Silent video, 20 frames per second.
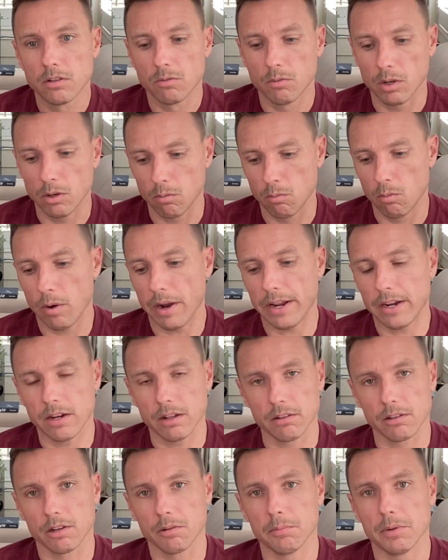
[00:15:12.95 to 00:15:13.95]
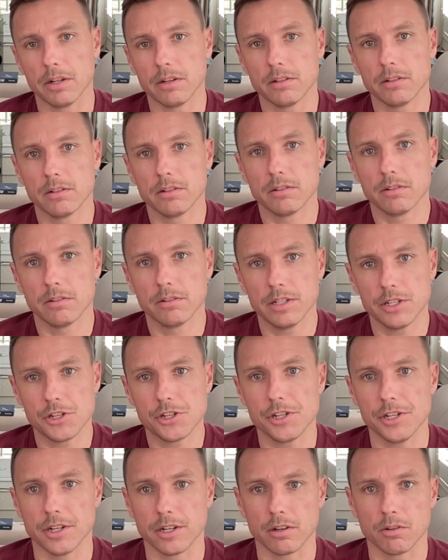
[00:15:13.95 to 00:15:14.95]
we wait a little bit
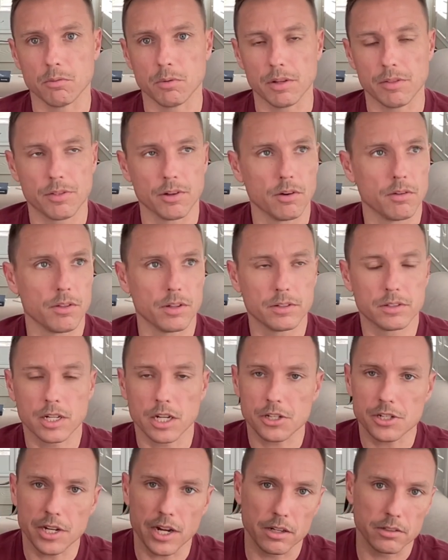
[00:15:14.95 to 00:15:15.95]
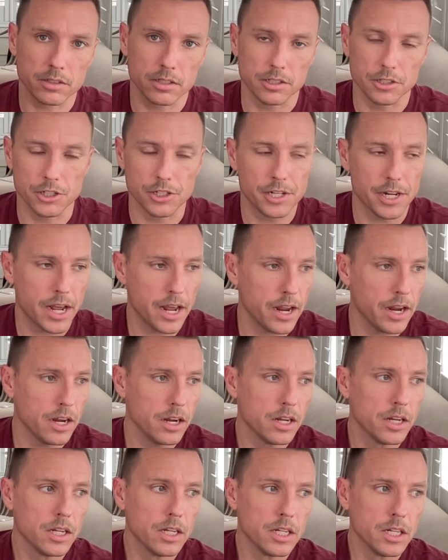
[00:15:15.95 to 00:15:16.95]
this year. We throw the touchdown to Jude,
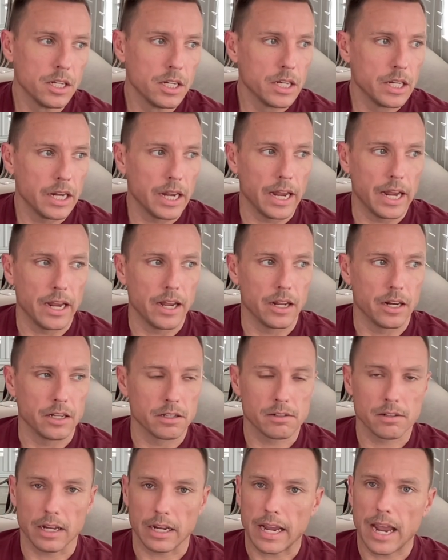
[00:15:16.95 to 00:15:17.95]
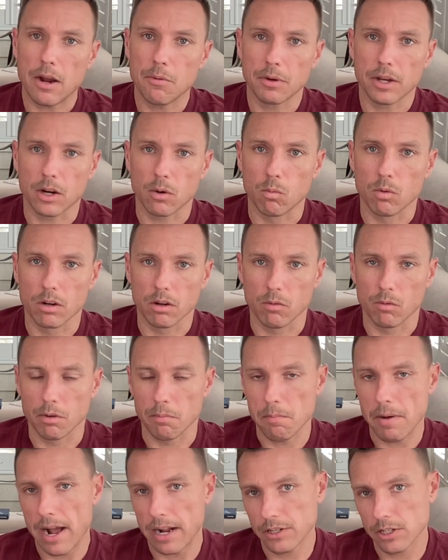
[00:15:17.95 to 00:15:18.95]
and it's like, hey, we got a one-on-one
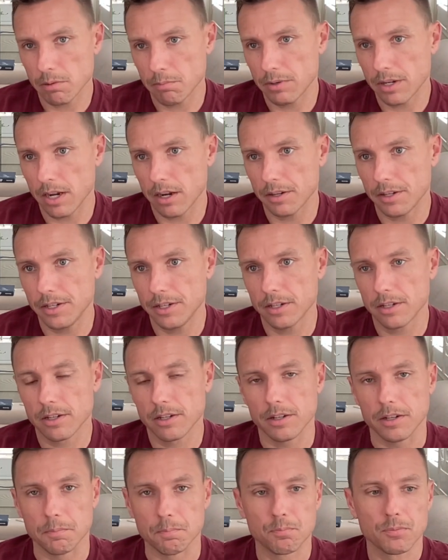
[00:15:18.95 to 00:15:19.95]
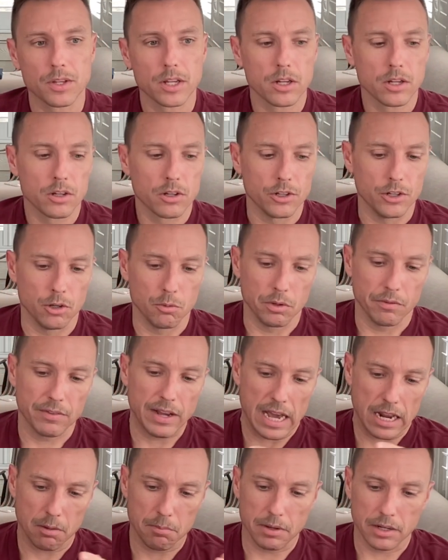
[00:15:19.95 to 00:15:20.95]
matchup down here. And, you know, we've
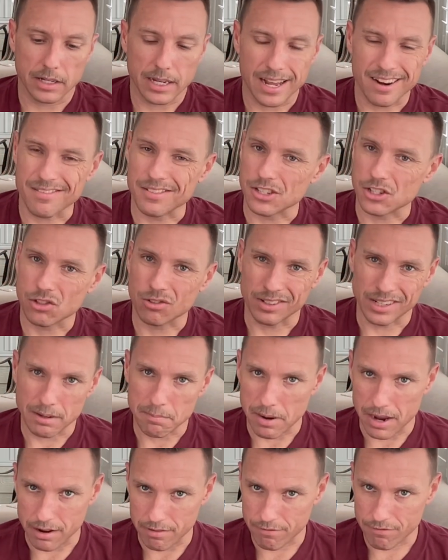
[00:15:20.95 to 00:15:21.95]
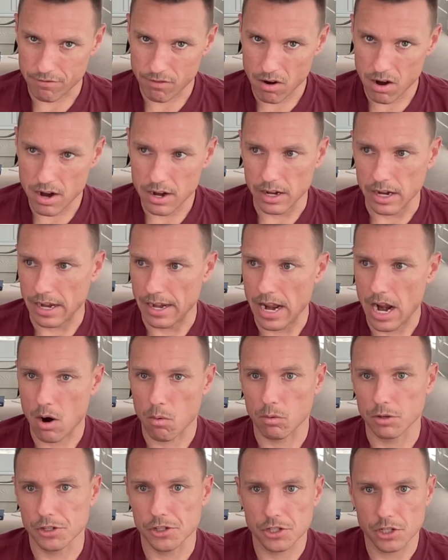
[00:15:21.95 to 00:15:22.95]
got them in kind of this three-man front. And now
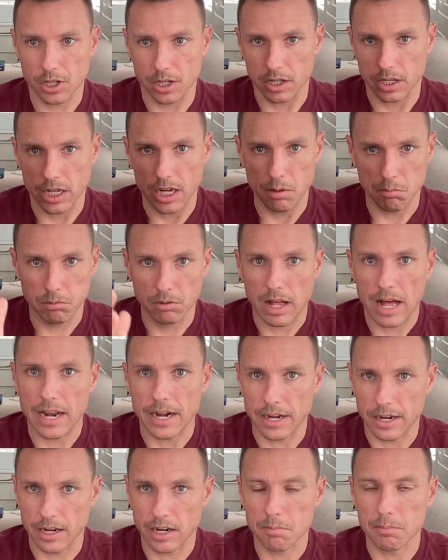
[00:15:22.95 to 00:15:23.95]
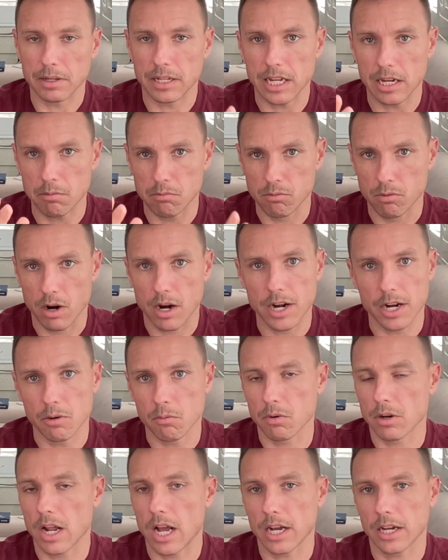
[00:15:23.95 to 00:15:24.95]
we're just going to keep lining it up and keep running it.
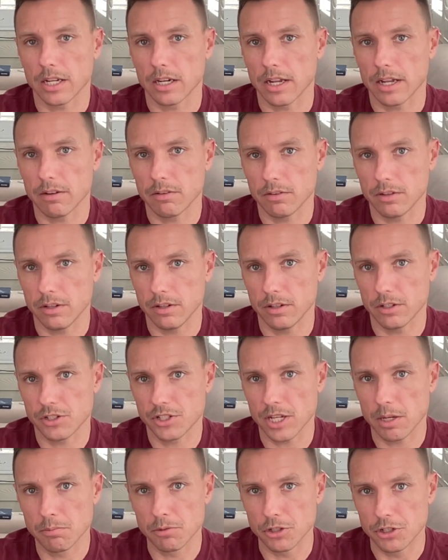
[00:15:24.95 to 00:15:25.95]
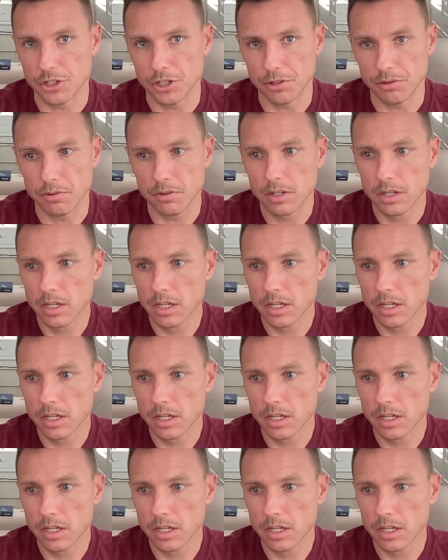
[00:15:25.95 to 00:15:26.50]
We're not going to substitute